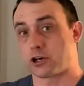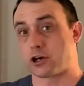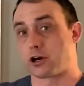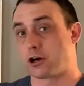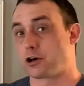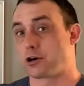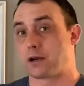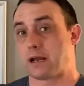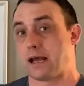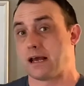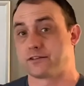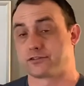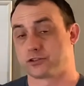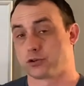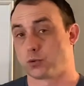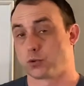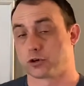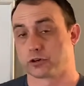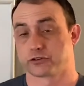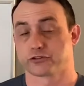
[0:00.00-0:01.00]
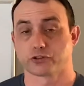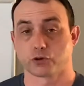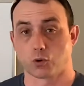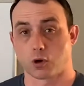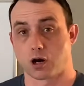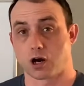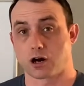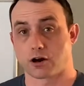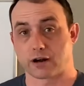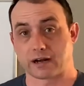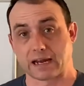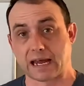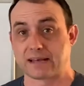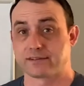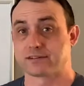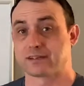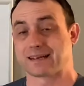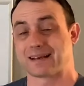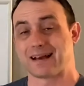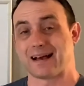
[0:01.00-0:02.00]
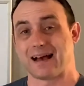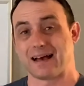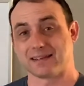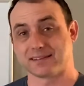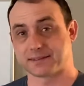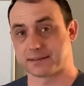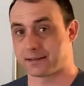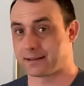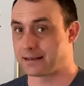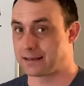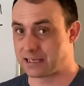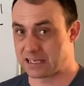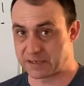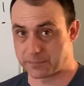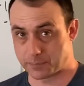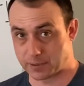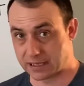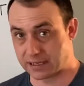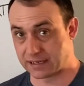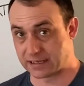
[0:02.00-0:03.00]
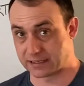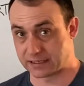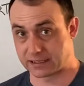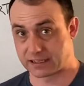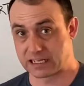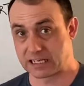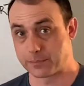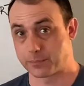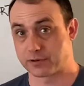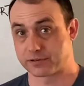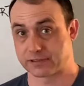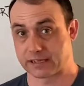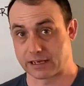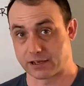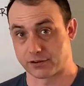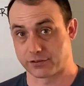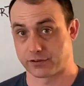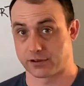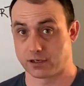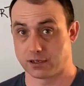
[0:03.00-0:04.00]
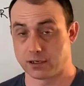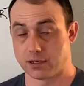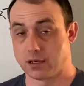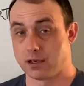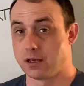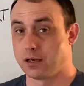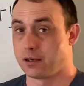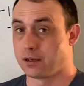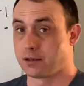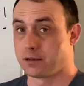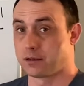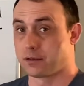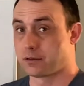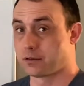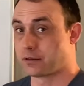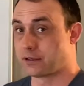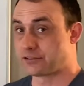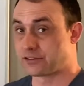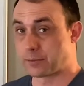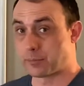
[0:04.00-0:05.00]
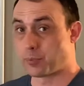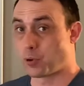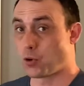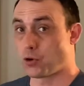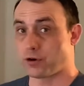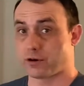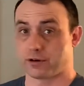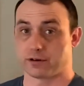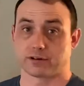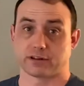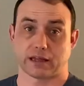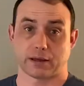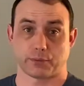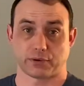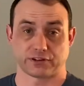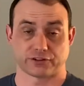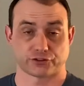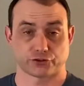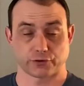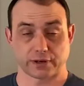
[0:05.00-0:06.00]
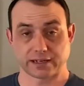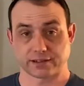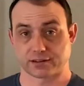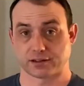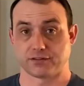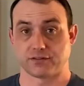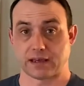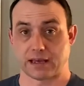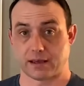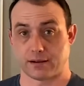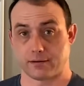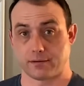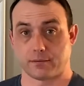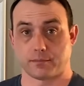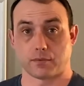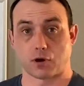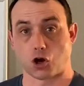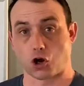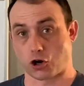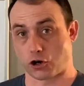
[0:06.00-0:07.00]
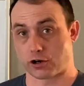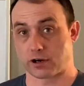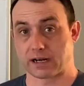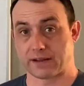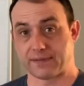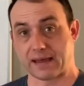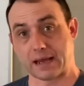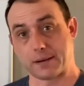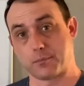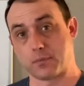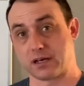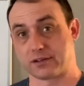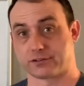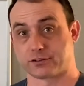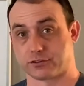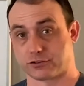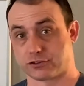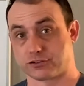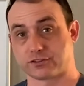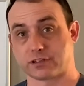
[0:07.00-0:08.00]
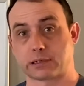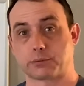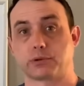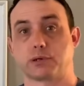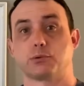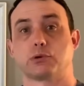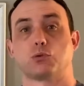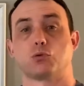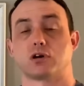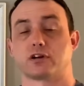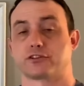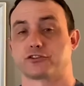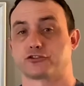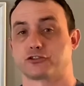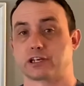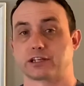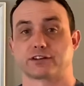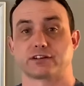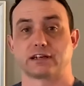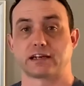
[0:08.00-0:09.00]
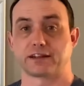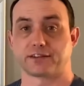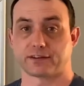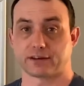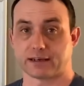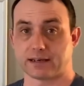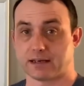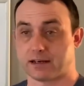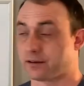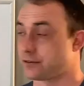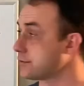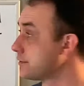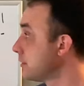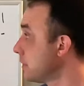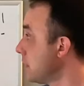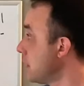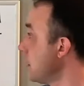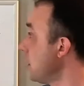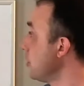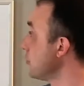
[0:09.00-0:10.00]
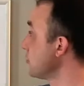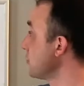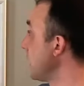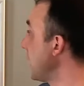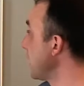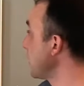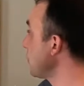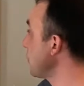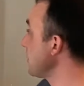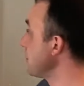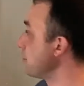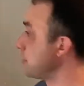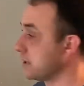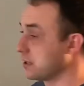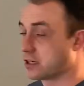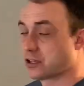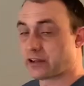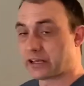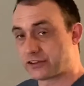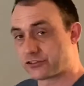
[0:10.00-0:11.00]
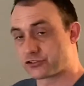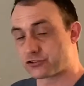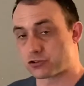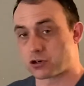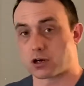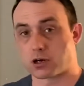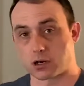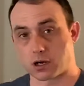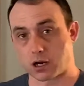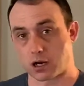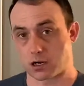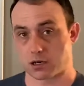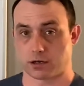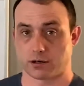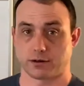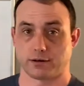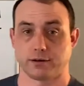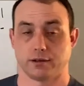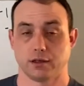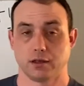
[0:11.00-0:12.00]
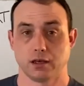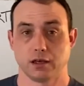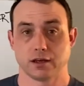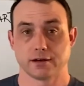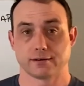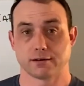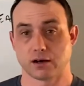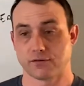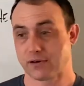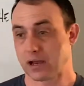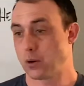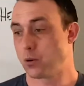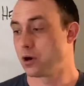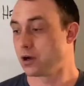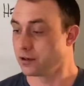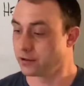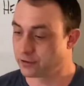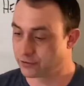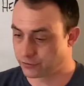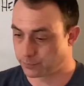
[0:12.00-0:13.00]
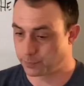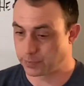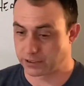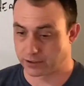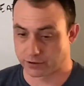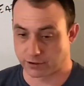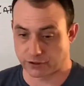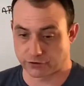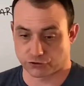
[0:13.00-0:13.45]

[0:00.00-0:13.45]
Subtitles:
heart has to work so hard, it has to constantly keep beating to keep us healthy, it's important that we strengthen that heart and that muscle, just like we would want to strengthen anything else. So how do we build a strong heart? Now, if I wanted to build